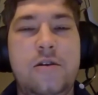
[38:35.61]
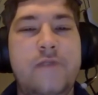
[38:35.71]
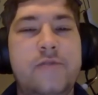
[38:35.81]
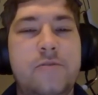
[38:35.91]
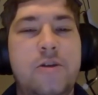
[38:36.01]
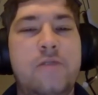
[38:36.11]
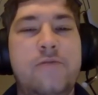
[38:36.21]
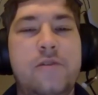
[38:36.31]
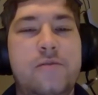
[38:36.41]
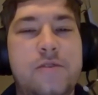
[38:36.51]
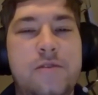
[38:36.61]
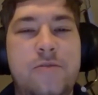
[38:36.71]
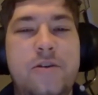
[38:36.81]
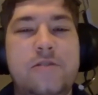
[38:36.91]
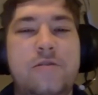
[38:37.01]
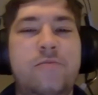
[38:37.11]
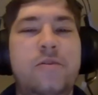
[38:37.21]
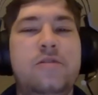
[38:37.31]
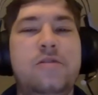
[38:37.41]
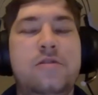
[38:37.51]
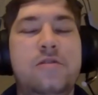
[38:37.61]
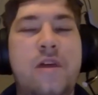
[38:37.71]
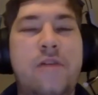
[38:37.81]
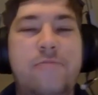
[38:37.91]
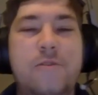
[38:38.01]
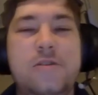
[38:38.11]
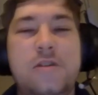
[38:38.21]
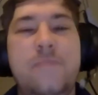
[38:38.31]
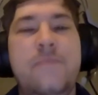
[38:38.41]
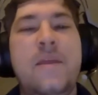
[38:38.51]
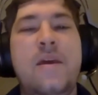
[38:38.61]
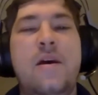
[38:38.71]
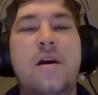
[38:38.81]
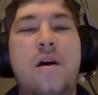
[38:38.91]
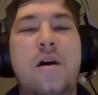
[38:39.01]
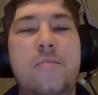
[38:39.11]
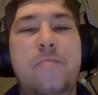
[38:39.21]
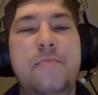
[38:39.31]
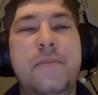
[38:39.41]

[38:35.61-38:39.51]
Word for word: to have some conflict with someone else, a real live person. Um,